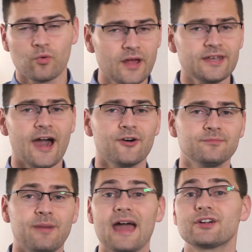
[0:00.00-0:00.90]
Right now,
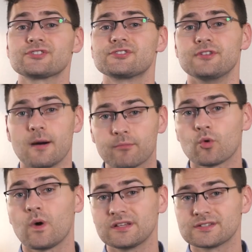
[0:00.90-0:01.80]
buyers'
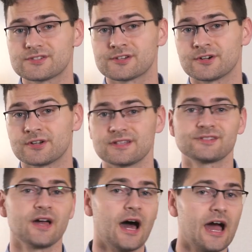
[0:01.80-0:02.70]
number 1 concern
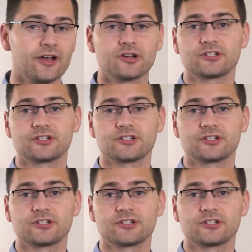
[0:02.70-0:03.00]
is higher